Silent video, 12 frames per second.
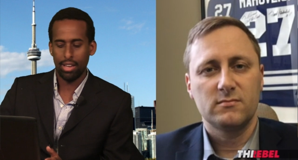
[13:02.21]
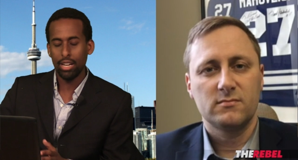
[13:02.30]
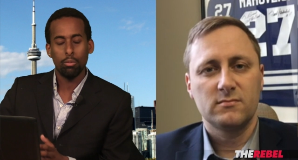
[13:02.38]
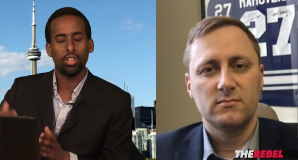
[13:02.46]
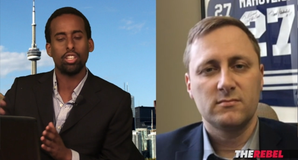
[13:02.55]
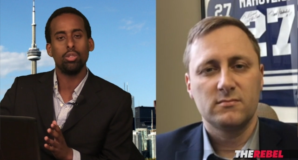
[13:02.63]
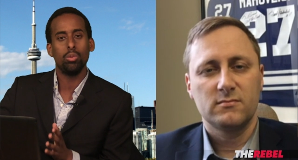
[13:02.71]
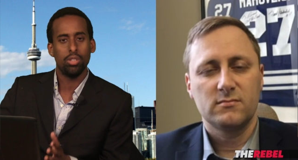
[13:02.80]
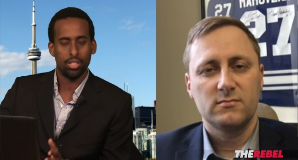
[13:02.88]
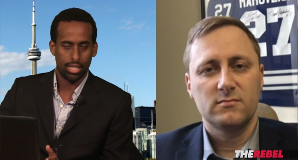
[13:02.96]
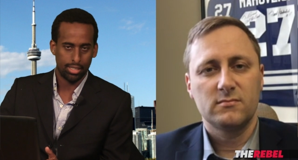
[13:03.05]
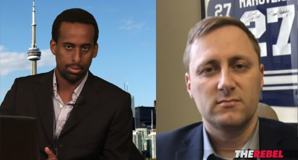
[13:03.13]
Speaker 1: anyone could
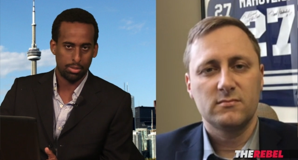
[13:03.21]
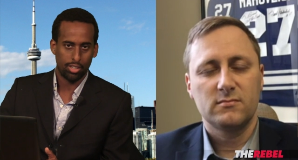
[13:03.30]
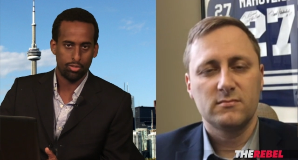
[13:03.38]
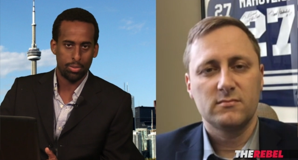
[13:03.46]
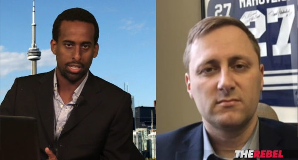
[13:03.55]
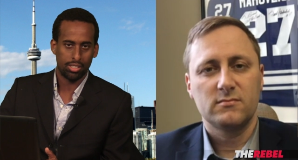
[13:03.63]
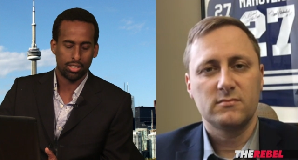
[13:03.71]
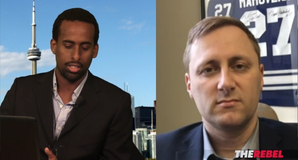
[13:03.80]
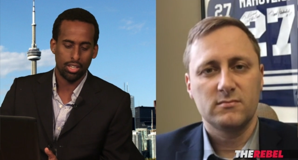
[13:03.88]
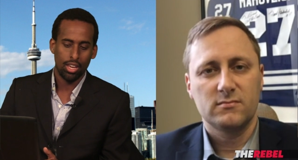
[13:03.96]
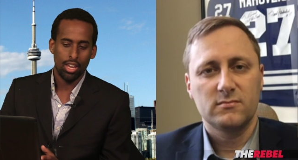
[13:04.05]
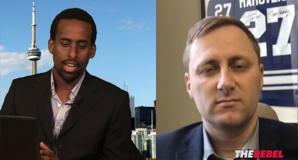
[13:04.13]
euthanize themselves
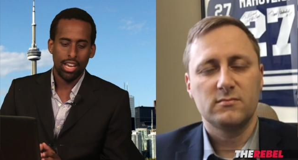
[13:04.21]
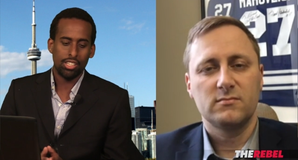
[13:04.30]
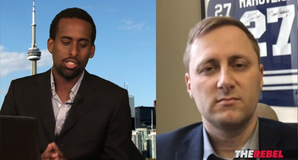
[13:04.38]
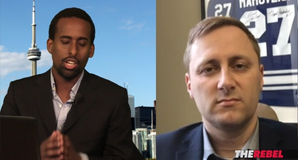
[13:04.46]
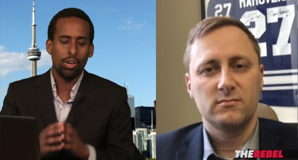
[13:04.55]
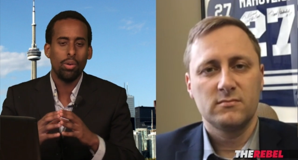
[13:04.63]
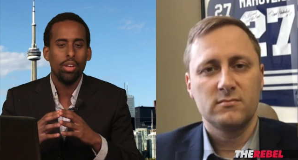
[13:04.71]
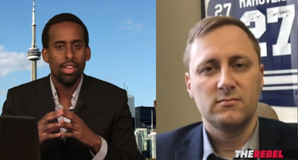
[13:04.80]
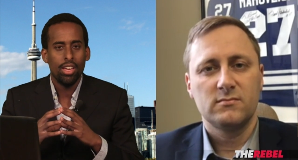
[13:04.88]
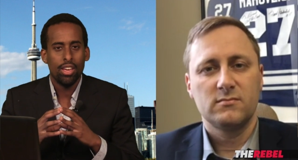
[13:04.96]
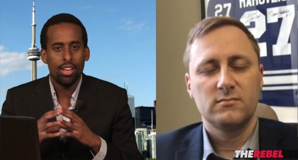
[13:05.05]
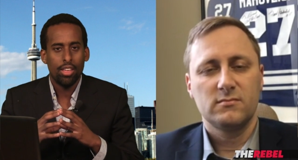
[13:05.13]
basically and so
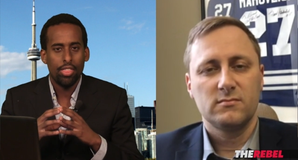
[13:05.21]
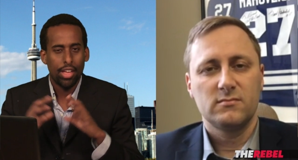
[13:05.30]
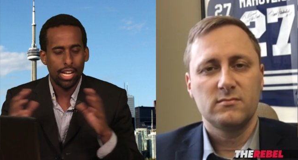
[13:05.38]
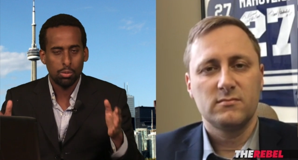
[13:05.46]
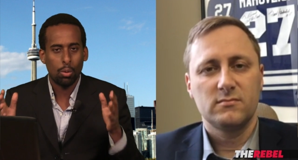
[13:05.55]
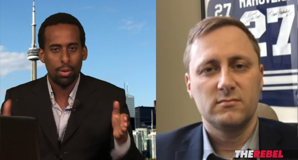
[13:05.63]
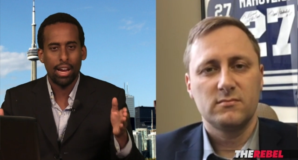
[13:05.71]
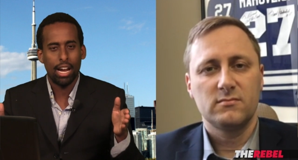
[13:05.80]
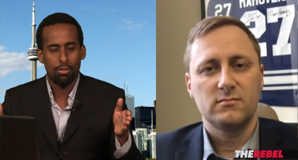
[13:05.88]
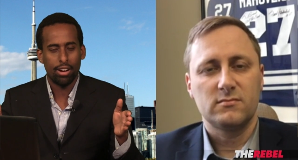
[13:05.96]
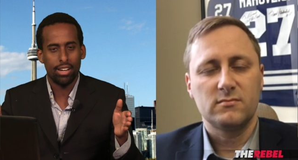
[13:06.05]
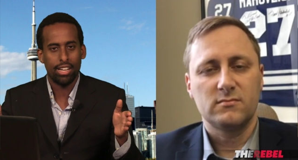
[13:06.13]
that's where we're
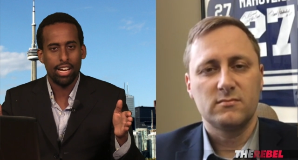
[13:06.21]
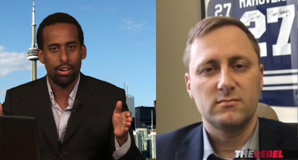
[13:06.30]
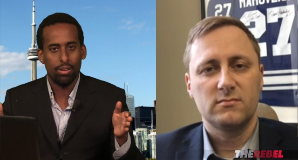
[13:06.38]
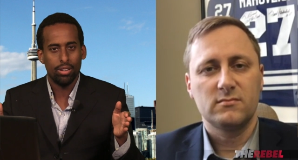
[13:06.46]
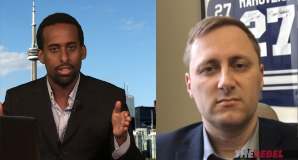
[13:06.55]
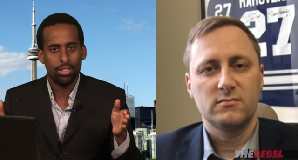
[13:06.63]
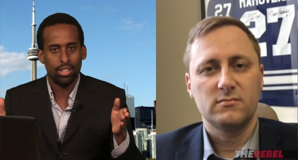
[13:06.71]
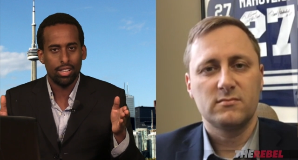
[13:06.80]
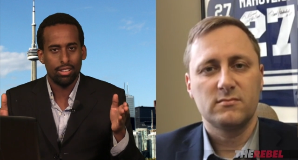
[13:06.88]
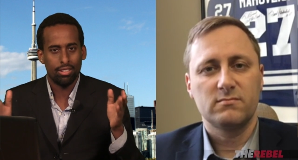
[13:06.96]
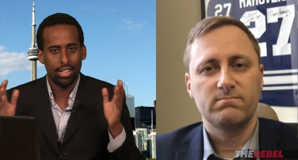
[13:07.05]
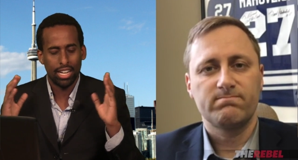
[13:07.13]
at right now uh,
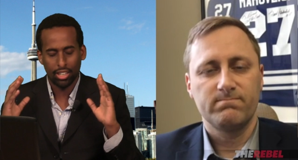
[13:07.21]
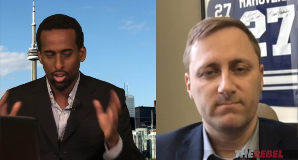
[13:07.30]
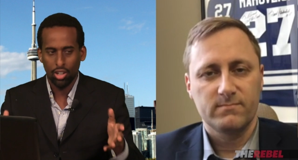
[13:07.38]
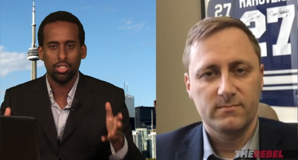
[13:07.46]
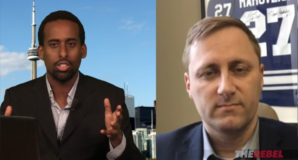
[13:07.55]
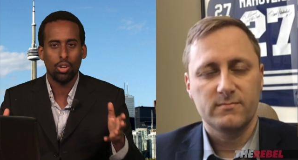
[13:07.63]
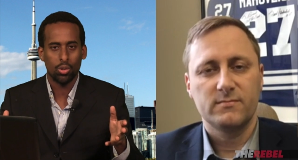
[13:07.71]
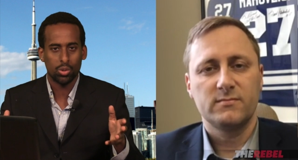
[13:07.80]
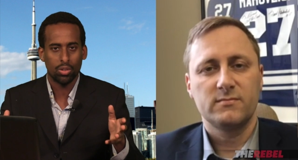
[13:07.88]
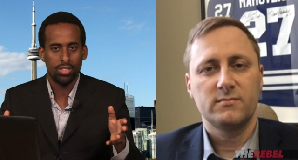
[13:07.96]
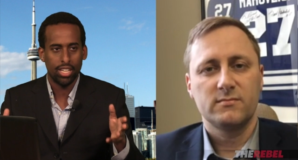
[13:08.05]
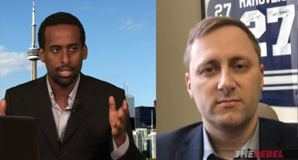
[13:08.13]
and i call it the
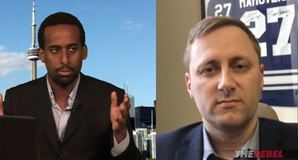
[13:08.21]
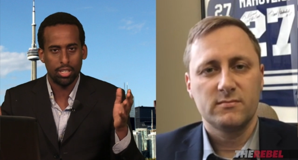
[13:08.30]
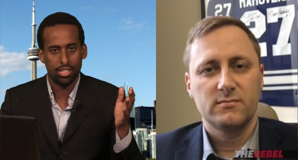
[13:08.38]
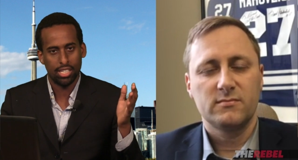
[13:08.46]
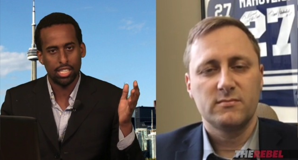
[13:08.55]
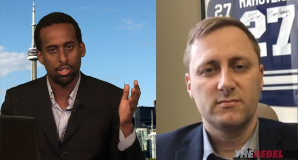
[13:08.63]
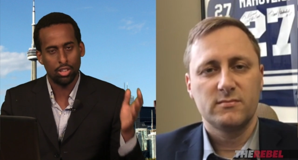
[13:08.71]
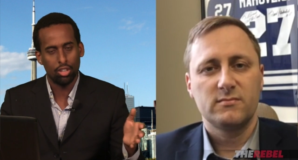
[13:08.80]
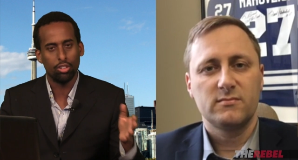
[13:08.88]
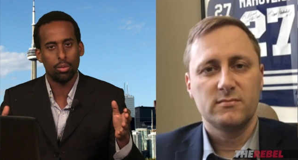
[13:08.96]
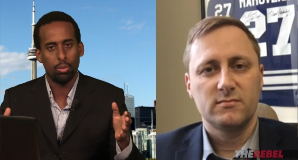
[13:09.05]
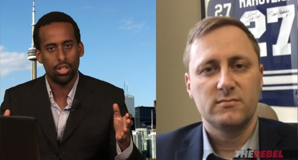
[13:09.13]
culture of death because that's
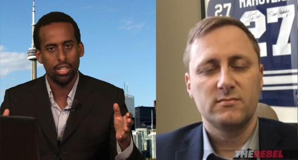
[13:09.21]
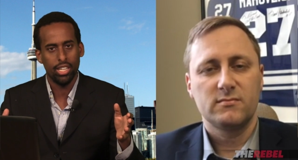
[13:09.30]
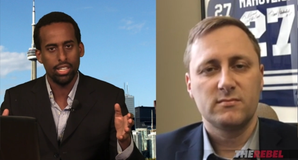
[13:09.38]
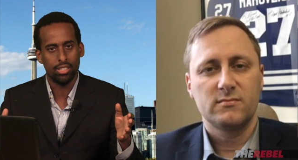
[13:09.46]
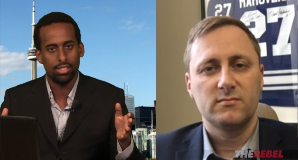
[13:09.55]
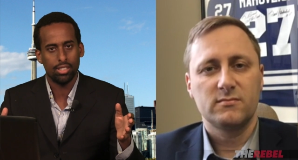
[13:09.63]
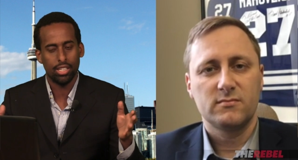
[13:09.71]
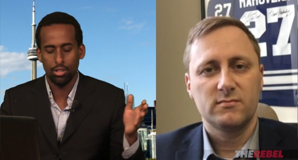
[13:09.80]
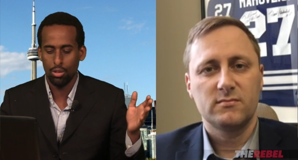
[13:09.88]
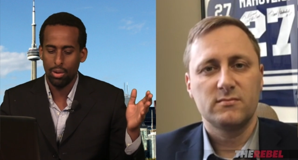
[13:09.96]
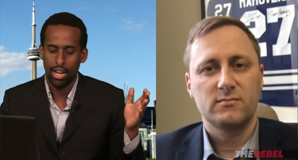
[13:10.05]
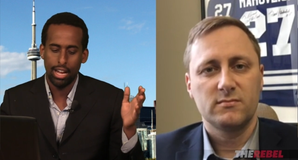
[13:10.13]
literally what it is it, uh,
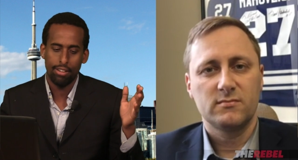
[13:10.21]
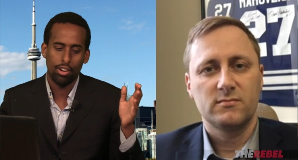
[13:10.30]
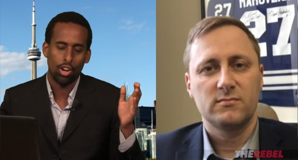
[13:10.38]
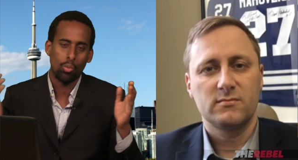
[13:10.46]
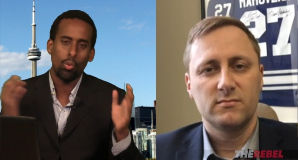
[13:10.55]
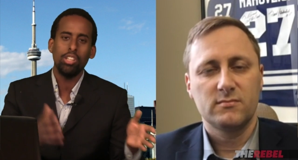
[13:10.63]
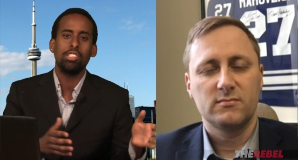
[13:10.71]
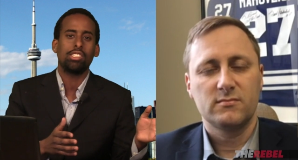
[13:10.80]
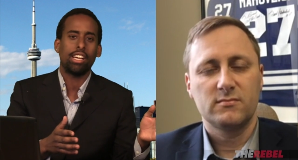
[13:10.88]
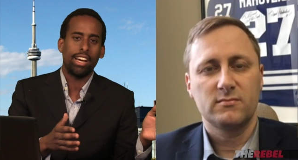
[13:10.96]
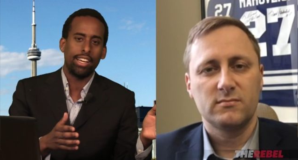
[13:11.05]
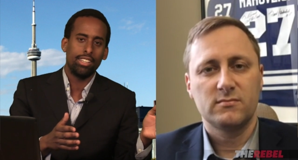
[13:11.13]
you have on one
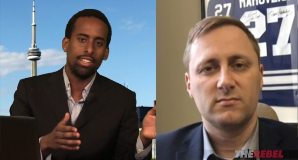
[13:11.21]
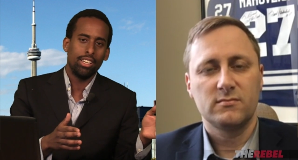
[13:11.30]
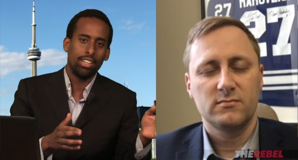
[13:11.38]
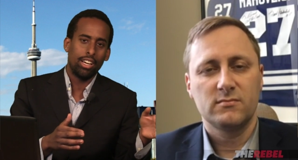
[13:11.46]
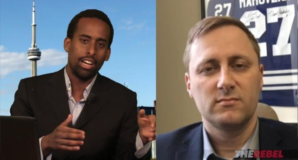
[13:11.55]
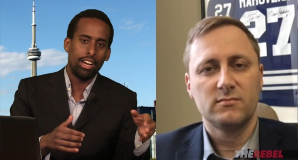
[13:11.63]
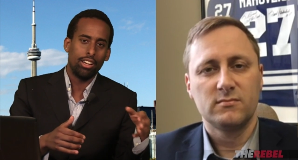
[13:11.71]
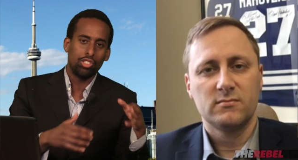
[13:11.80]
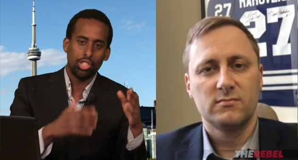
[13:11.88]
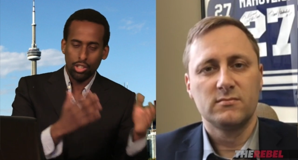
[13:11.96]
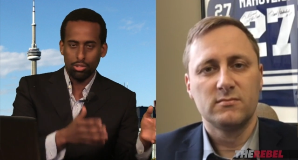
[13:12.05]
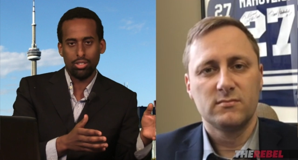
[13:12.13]
side uh,
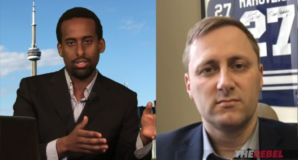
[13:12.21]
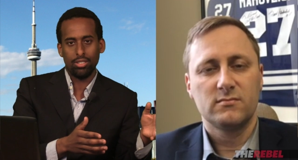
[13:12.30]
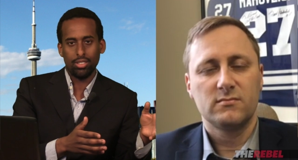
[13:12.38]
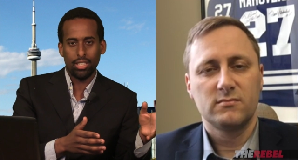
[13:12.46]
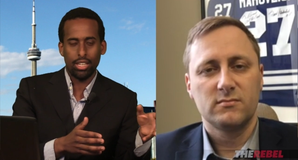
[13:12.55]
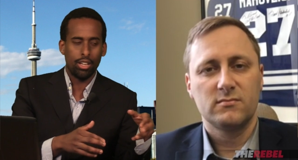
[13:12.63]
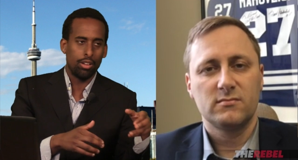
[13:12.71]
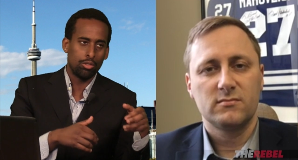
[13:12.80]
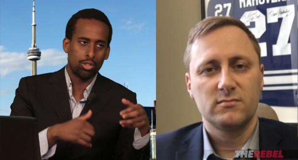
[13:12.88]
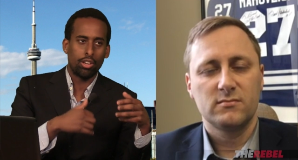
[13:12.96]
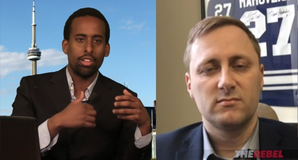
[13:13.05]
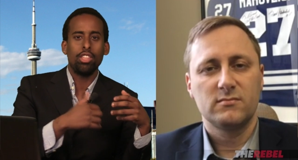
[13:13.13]
children uh, uh,
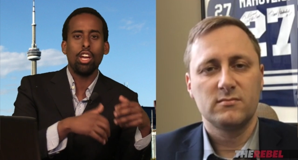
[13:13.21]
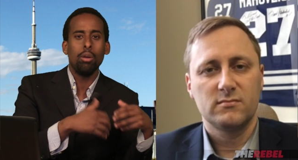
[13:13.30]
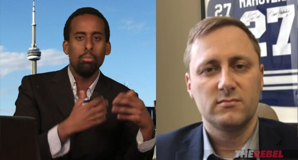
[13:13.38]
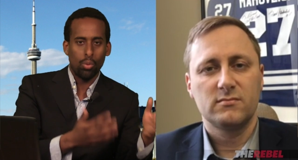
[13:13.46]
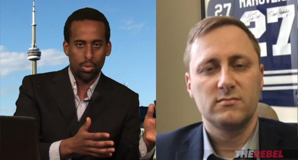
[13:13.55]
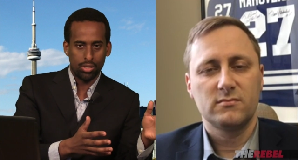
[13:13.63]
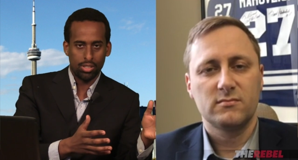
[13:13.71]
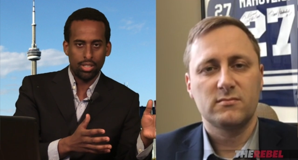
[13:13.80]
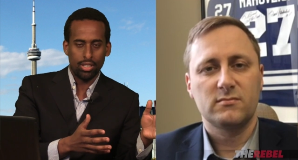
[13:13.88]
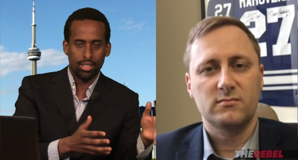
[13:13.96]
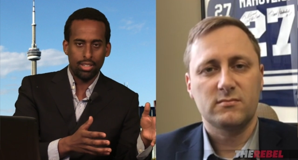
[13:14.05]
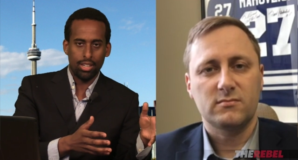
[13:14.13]
sorry the unborns
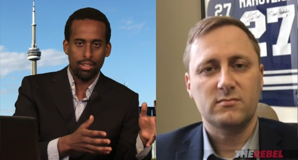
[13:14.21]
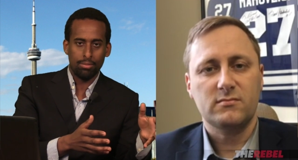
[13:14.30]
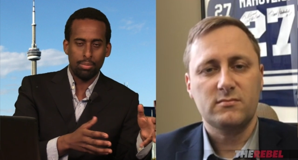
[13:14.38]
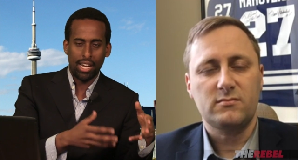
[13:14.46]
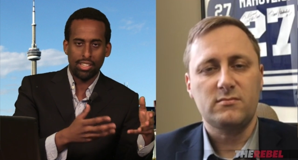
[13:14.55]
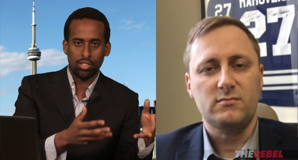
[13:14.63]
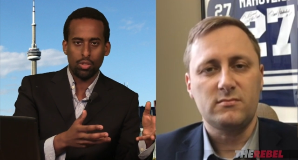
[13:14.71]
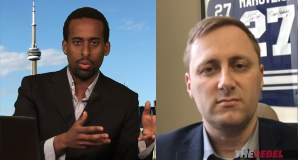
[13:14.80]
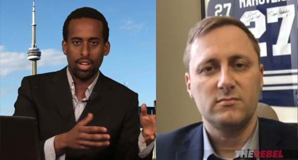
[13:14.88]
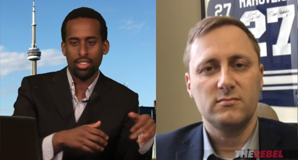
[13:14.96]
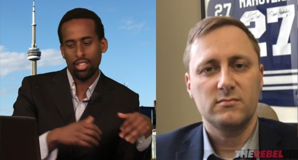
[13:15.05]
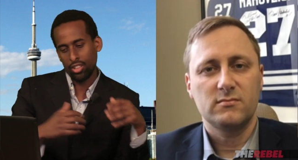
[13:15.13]
passing
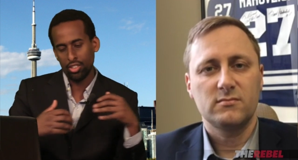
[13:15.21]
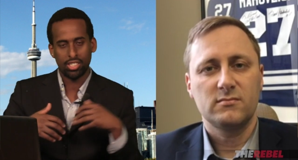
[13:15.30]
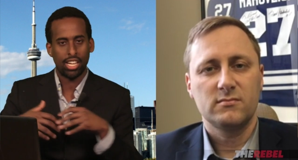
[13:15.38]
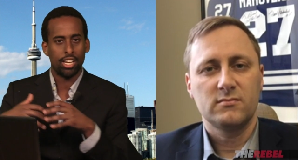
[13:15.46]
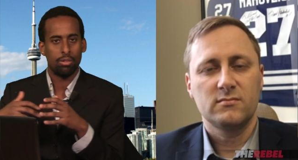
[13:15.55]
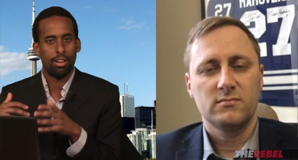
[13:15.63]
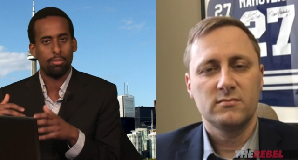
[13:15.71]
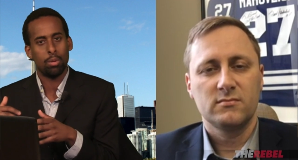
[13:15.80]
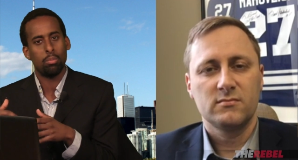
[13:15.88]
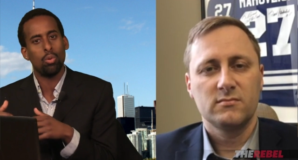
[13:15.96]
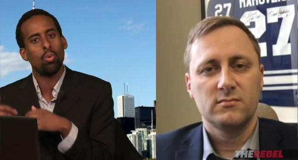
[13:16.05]
away and the other side you have people